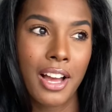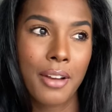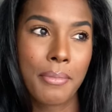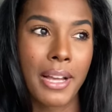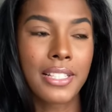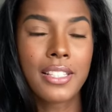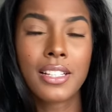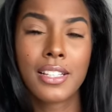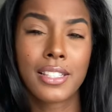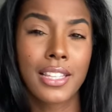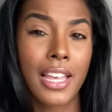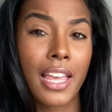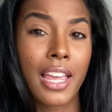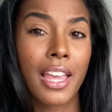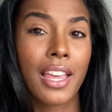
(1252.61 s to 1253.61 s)
My son
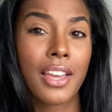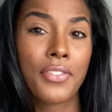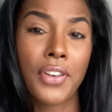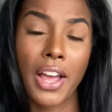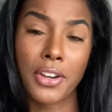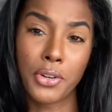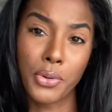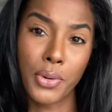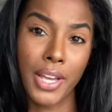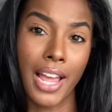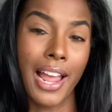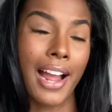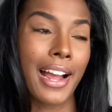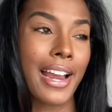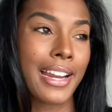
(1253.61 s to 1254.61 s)
said if I do it,
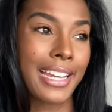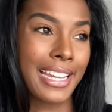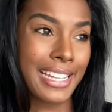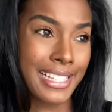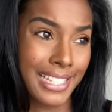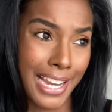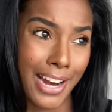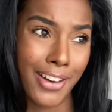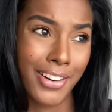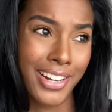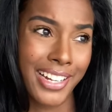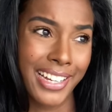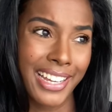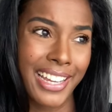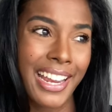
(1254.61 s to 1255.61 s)
I gotta get his
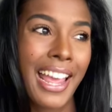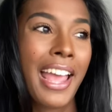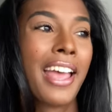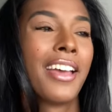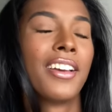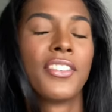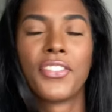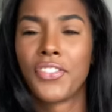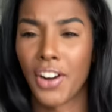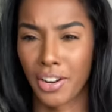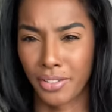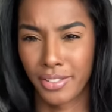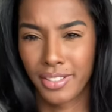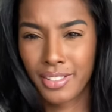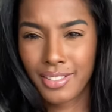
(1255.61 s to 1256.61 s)
haircut
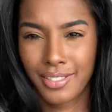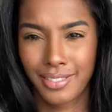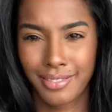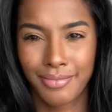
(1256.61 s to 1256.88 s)
first.